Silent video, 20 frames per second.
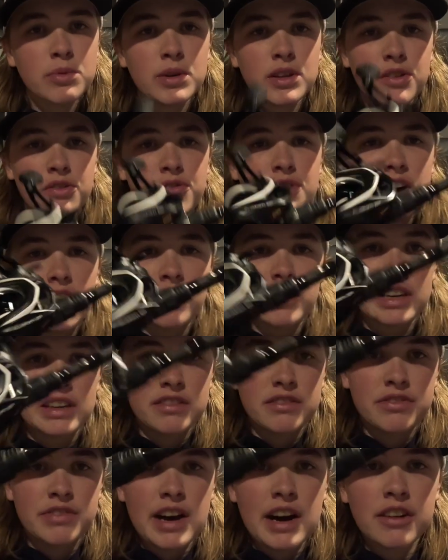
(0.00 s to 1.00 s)
with Falcon.
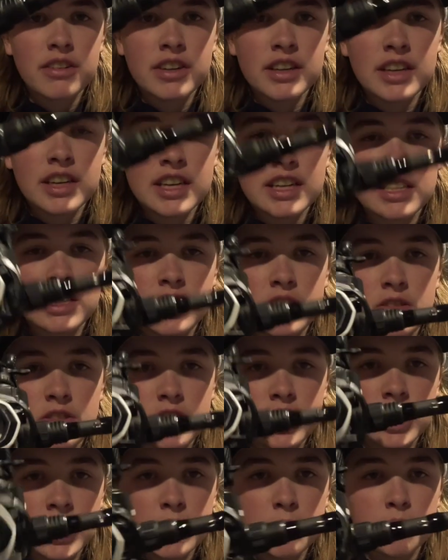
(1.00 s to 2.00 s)
Falcon is a
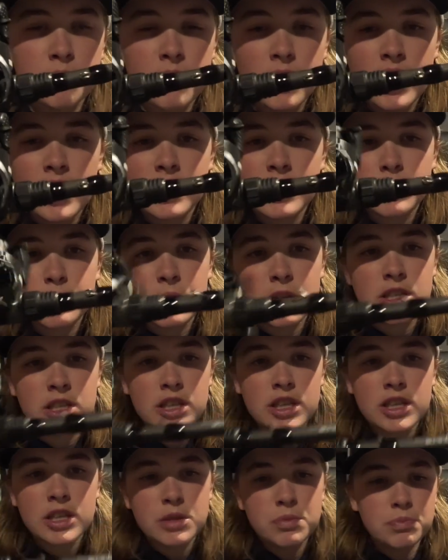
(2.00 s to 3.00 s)
cheap brand, especially
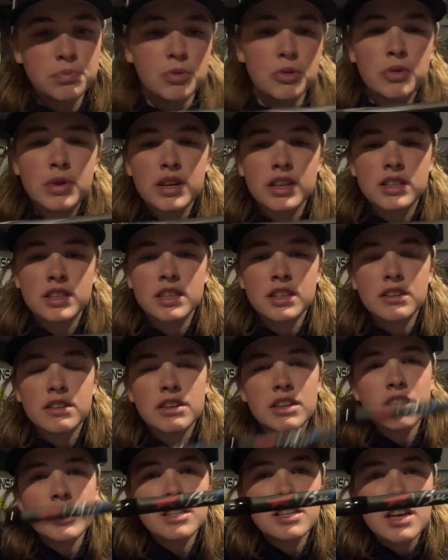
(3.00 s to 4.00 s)
this Buka
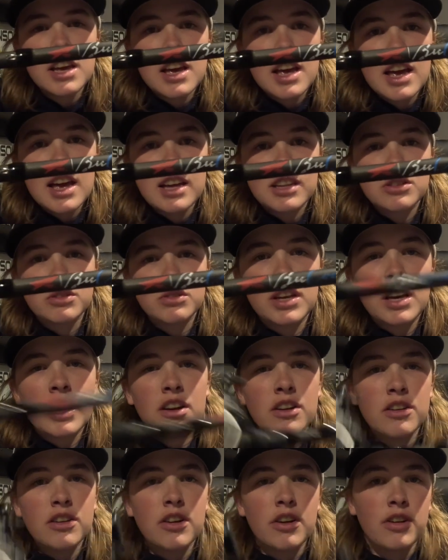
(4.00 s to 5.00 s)
series. It's
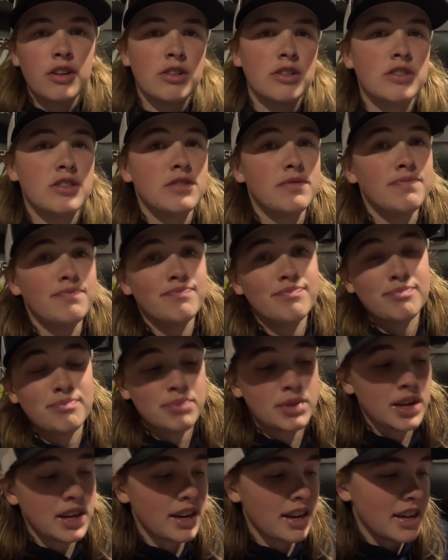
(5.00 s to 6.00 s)
$100.
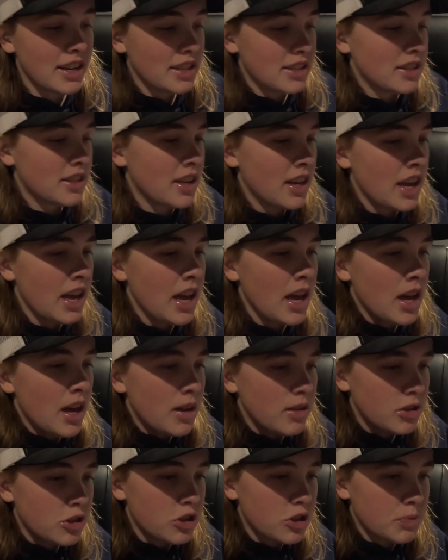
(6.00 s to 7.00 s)
Pretty nice
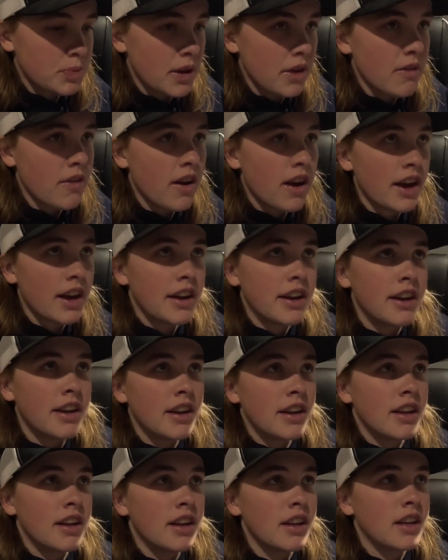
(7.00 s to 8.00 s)
jerkbait rod.
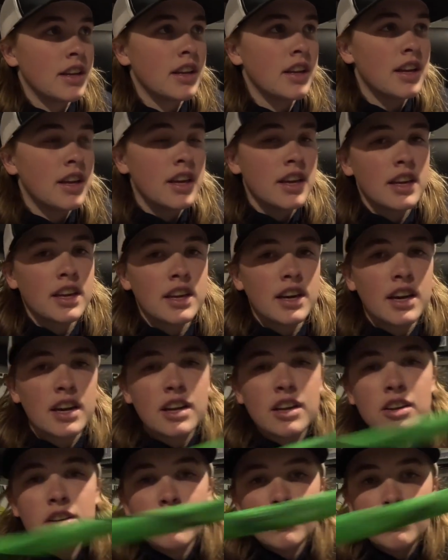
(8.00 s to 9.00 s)
Got a
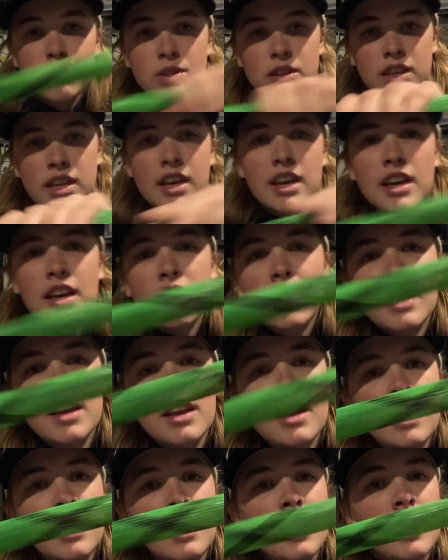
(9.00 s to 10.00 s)
good, really
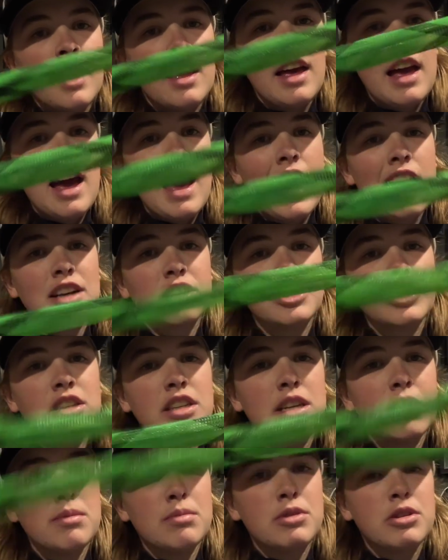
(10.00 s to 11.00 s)
action
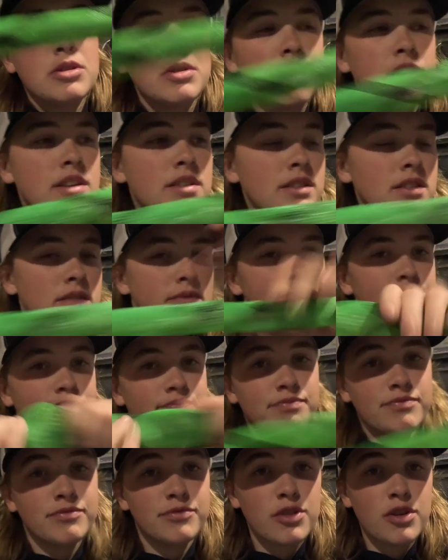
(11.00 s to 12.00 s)
tip to it
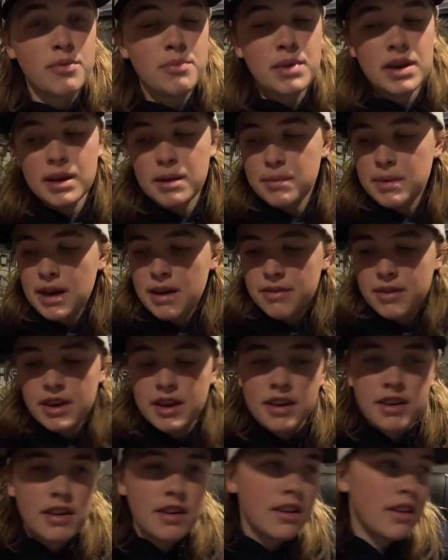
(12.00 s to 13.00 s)
for a medium
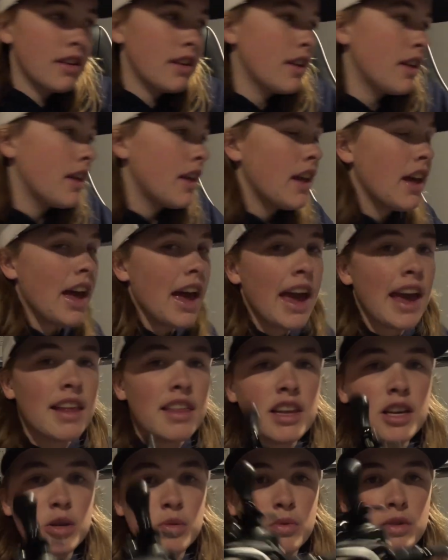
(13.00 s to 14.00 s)
heavy. And
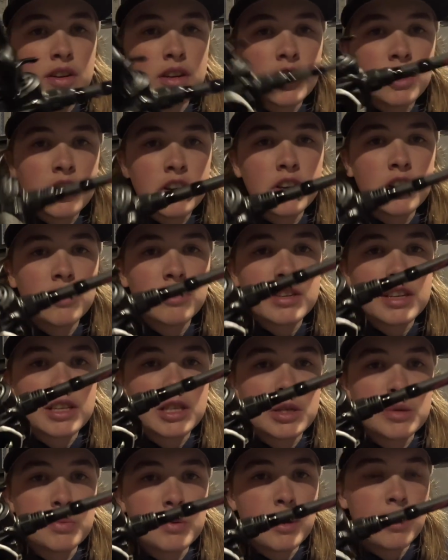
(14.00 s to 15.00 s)
this one you could use as a
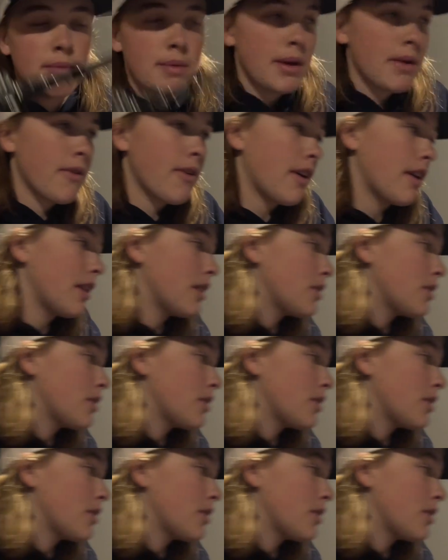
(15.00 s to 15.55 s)
spinnerbait rod